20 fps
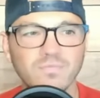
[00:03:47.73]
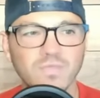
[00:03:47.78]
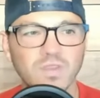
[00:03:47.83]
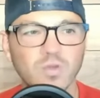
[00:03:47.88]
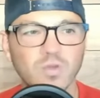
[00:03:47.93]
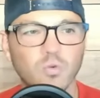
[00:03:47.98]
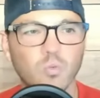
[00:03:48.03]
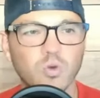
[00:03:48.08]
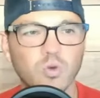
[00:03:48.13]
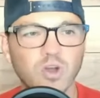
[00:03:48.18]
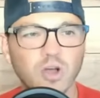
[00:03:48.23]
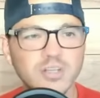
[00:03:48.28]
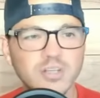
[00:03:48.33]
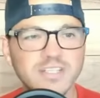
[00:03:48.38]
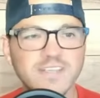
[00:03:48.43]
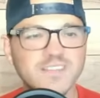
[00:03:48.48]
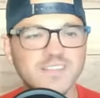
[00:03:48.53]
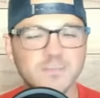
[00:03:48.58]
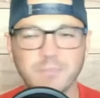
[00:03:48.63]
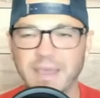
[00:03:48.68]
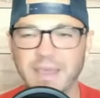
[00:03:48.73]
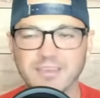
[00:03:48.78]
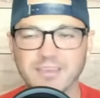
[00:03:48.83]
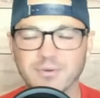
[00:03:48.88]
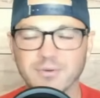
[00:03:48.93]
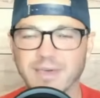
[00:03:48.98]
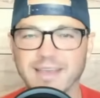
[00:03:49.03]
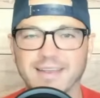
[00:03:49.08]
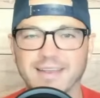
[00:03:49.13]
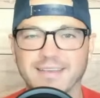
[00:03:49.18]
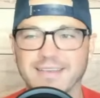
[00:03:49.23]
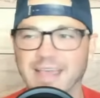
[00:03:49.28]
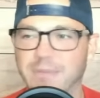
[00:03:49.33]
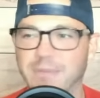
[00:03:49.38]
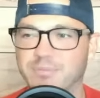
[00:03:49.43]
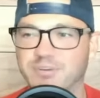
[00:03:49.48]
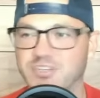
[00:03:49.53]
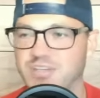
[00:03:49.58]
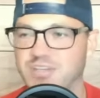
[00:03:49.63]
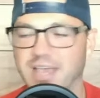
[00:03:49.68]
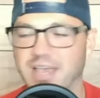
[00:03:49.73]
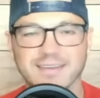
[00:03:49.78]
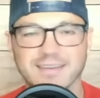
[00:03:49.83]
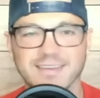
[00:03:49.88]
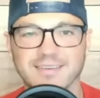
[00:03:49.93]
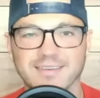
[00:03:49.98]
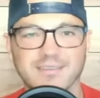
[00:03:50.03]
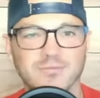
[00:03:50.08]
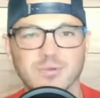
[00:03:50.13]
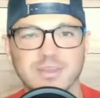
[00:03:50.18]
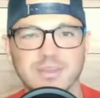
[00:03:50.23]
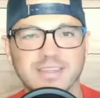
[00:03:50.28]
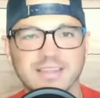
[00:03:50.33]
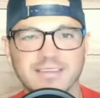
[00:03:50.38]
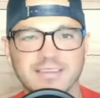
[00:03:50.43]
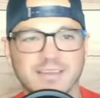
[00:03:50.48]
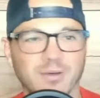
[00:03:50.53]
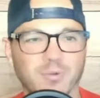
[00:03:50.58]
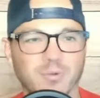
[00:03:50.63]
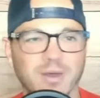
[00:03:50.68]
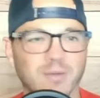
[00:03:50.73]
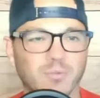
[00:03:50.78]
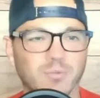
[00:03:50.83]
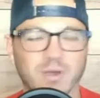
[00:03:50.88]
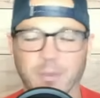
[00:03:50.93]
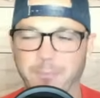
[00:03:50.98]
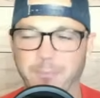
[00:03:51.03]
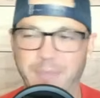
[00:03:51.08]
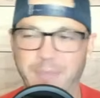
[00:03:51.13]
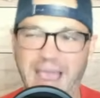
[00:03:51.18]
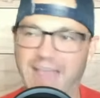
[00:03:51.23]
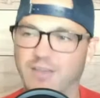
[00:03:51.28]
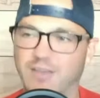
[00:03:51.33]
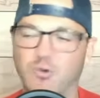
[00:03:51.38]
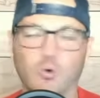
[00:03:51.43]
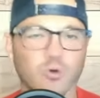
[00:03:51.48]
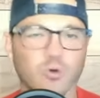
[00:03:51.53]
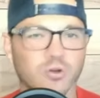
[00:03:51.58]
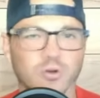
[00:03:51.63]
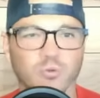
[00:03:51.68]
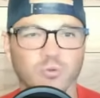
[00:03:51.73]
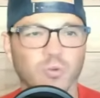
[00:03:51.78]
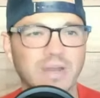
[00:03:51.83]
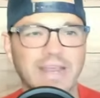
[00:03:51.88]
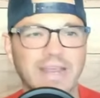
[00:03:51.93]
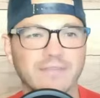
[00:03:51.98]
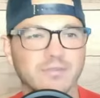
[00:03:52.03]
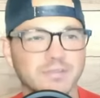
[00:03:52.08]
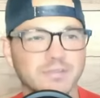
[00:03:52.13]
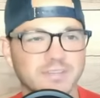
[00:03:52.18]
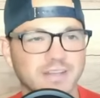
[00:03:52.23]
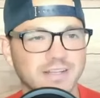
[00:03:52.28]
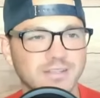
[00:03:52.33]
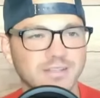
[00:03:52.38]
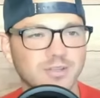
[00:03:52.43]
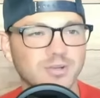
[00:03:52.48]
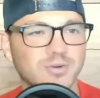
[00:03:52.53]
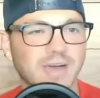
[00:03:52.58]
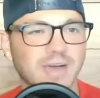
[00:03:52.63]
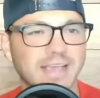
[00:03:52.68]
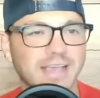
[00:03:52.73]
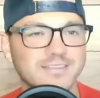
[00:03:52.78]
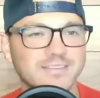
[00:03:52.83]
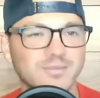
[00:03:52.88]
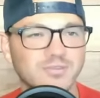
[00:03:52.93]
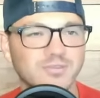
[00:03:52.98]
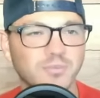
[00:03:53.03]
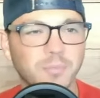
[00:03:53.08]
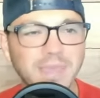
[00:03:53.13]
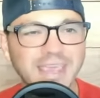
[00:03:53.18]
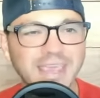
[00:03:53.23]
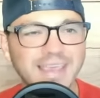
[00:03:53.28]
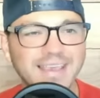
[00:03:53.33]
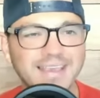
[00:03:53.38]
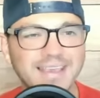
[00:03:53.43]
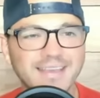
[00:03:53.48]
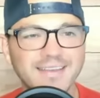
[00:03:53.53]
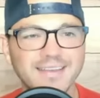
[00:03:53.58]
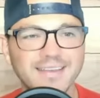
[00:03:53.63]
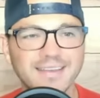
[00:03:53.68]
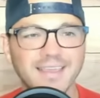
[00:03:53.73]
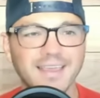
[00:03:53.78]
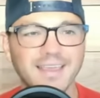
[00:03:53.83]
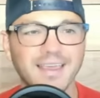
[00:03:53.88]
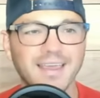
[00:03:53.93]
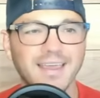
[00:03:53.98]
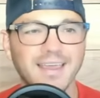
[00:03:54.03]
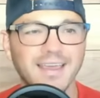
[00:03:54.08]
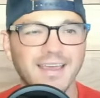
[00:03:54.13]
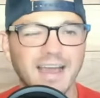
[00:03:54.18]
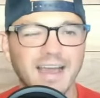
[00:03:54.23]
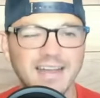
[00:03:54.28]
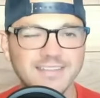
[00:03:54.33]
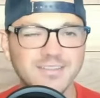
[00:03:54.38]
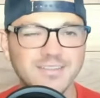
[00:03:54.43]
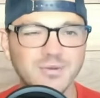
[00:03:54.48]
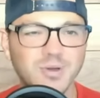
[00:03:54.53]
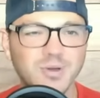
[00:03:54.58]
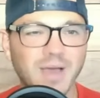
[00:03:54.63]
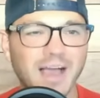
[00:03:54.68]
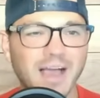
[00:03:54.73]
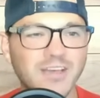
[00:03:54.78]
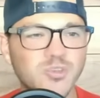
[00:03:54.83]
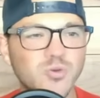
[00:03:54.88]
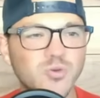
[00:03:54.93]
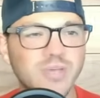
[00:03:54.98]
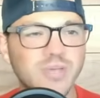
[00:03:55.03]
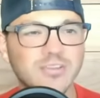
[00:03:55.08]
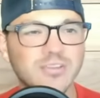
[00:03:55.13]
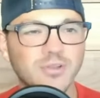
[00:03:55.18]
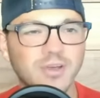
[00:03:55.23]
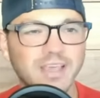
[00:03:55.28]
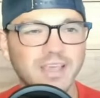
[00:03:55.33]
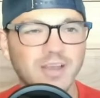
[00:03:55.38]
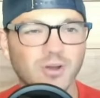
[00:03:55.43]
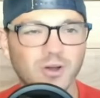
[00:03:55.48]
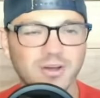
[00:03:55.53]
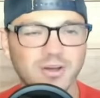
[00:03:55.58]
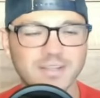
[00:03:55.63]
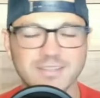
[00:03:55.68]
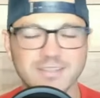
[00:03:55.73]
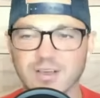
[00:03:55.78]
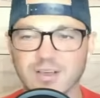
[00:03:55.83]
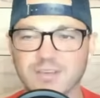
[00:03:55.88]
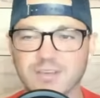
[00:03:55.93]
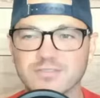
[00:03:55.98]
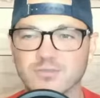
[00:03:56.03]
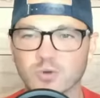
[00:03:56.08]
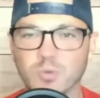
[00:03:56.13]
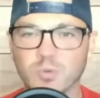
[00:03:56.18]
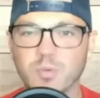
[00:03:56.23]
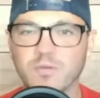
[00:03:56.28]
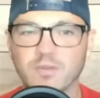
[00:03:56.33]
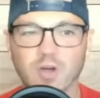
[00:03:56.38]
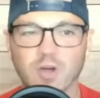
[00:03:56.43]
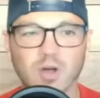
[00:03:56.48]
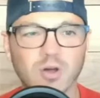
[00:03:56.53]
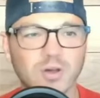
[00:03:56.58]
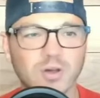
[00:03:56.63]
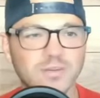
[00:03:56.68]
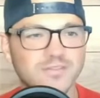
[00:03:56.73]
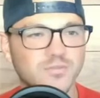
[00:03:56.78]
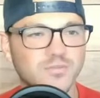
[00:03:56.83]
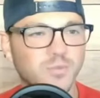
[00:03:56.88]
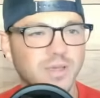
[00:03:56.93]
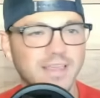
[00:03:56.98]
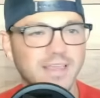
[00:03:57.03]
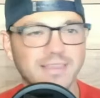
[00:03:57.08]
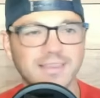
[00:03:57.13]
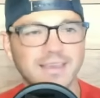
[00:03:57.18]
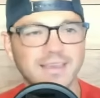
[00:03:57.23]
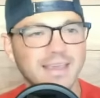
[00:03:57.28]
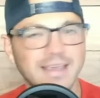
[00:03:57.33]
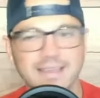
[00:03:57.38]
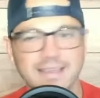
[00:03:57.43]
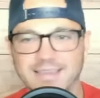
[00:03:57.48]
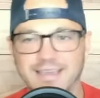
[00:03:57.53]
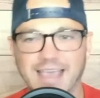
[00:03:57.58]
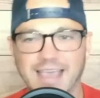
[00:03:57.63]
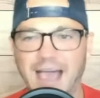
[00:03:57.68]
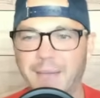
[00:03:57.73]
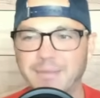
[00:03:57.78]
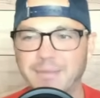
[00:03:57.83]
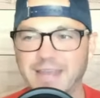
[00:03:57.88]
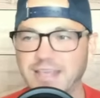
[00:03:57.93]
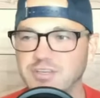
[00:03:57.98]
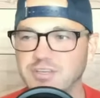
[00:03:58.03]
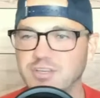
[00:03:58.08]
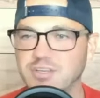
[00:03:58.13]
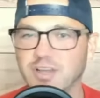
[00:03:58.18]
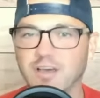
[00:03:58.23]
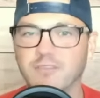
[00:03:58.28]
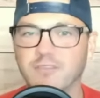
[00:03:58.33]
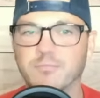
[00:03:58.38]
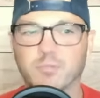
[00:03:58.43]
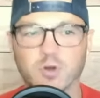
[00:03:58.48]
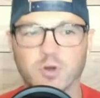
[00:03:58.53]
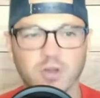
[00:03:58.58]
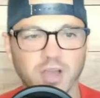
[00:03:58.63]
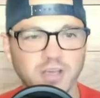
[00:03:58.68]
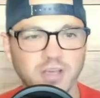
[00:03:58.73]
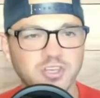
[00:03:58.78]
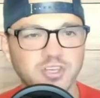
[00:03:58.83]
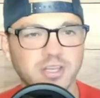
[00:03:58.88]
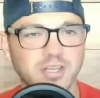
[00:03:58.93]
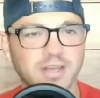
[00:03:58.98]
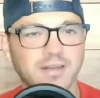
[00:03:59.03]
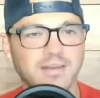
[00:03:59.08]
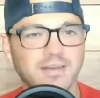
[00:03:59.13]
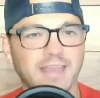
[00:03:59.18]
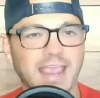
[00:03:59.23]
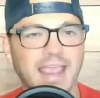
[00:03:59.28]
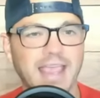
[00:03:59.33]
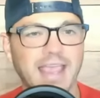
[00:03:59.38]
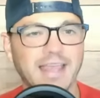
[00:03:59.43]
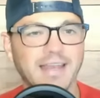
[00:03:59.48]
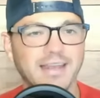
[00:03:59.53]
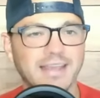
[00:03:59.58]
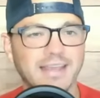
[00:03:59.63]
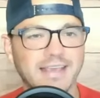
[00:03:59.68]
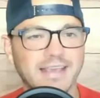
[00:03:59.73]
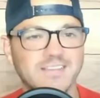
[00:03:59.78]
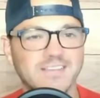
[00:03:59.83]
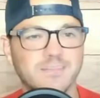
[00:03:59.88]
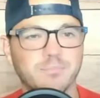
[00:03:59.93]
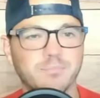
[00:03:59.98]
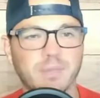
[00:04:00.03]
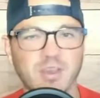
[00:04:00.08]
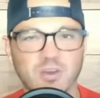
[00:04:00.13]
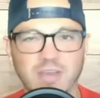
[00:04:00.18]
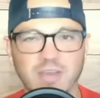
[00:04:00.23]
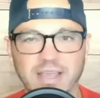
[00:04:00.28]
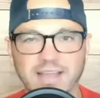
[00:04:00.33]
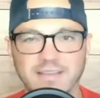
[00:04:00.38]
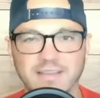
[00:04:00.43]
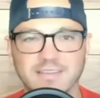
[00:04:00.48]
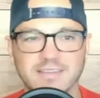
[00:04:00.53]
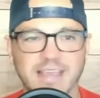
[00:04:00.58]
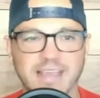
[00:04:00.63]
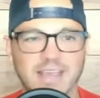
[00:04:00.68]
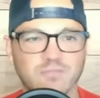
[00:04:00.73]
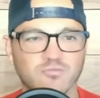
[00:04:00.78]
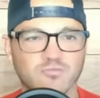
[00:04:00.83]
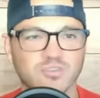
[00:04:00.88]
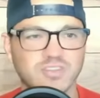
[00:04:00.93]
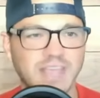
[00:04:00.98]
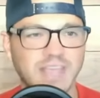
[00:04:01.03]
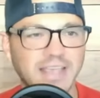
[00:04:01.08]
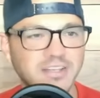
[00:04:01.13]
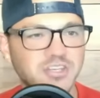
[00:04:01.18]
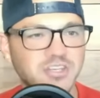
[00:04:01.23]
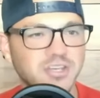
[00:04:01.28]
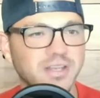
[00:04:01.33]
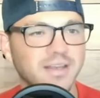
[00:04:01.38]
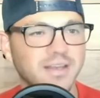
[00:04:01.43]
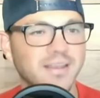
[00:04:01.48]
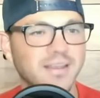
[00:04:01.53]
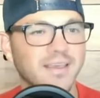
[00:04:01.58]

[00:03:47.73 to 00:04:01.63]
we're all just speculating and projecting what what a backcourt or whatever is going to look like. So to me, I just don't know how you can look at Arkansas's group of guards with the combination of production and experience and retention